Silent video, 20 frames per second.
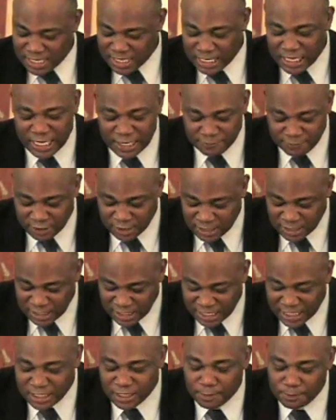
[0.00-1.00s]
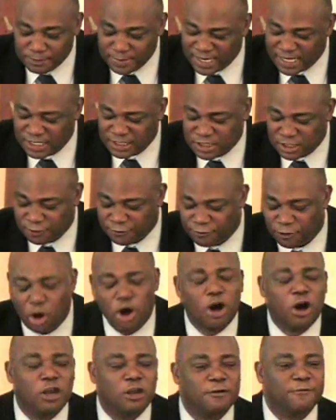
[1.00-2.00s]
Even in the midst of
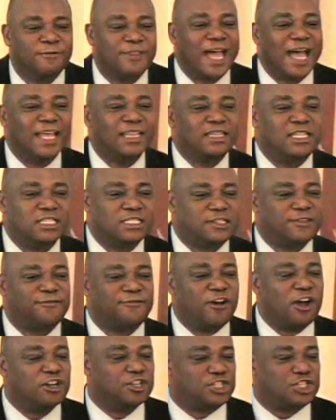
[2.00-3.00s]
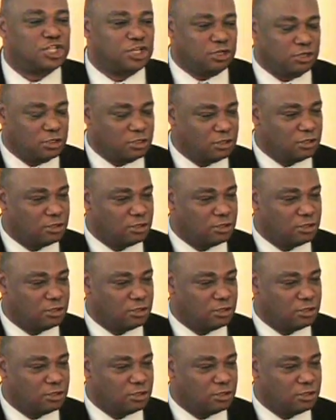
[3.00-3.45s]
all of that dysfunction,